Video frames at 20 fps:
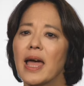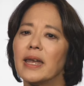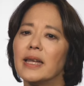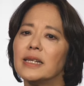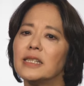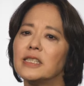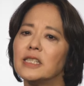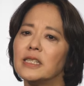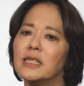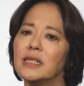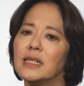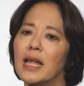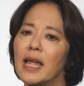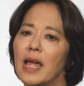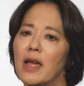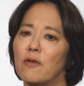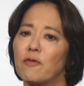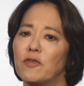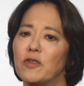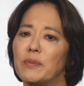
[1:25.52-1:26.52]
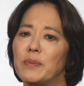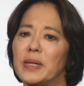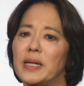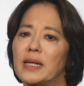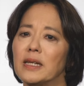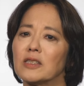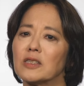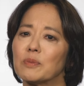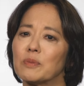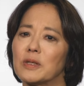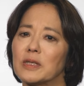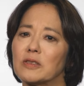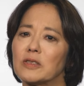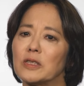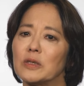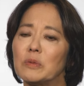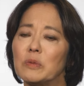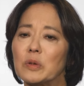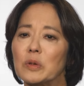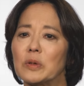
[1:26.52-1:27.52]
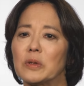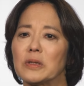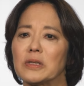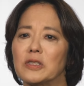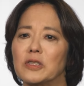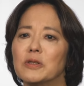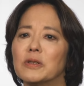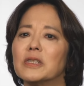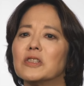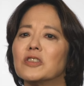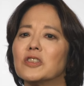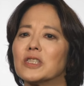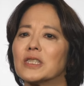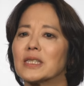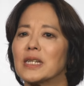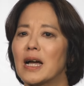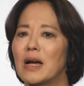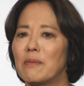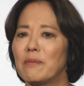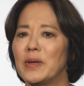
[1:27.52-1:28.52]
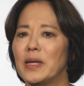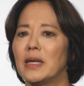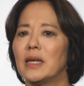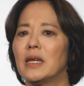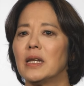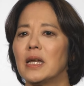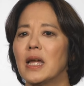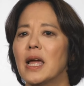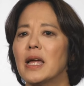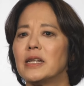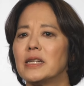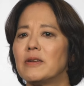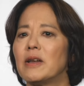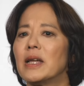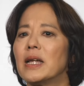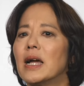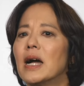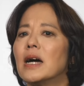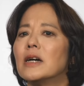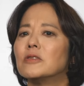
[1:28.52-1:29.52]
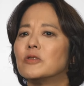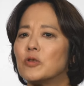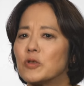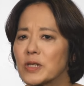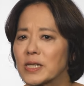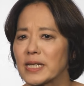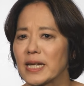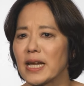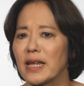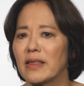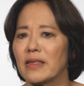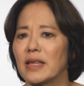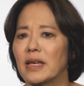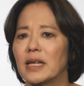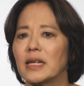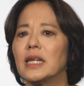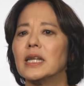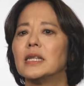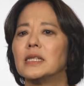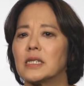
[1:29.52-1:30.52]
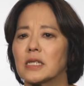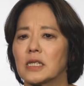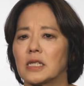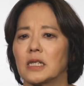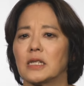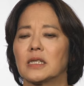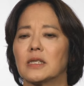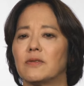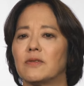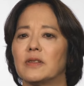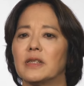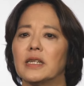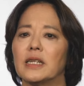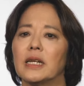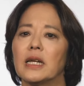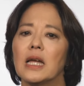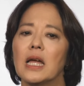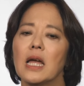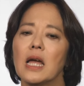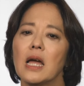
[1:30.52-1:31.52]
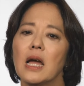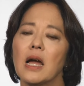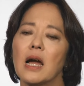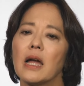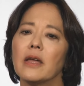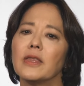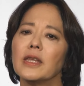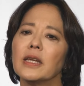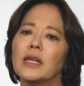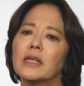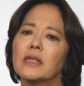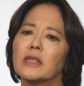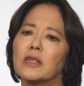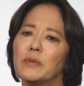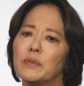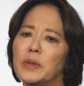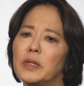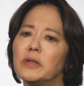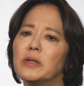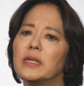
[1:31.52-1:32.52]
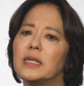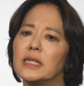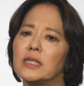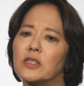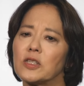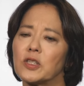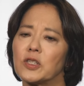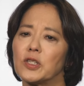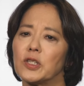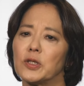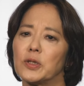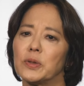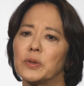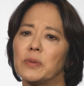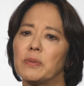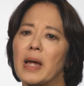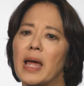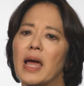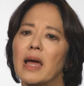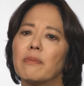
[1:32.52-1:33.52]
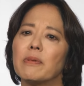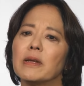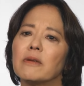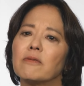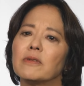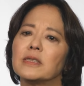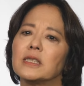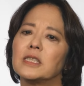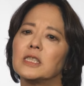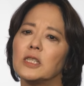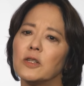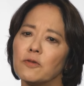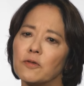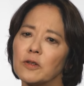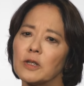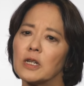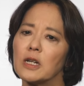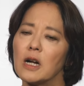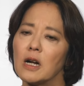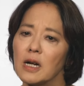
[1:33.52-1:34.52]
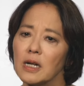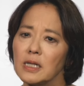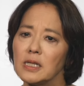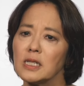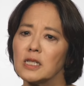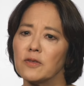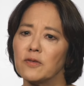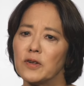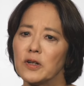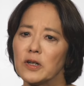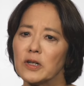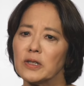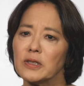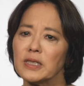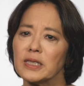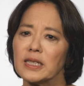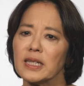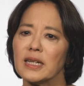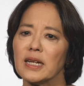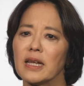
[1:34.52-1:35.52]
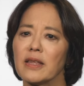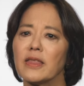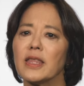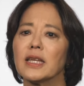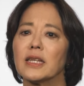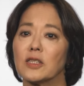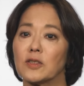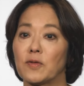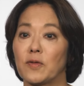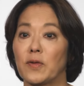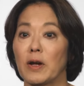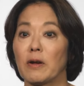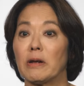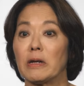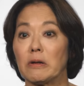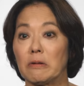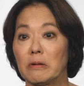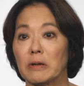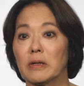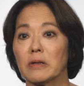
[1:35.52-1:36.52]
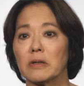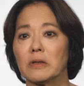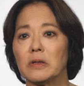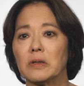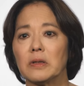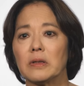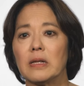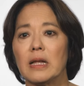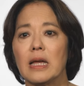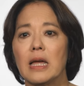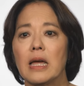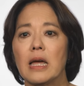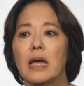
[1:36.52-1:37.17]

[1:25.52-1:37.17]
and it didn't have to be expressed in words. You could just come in and understand that instinctively. I think in communities too, having different kinds of art, I think, is very critical.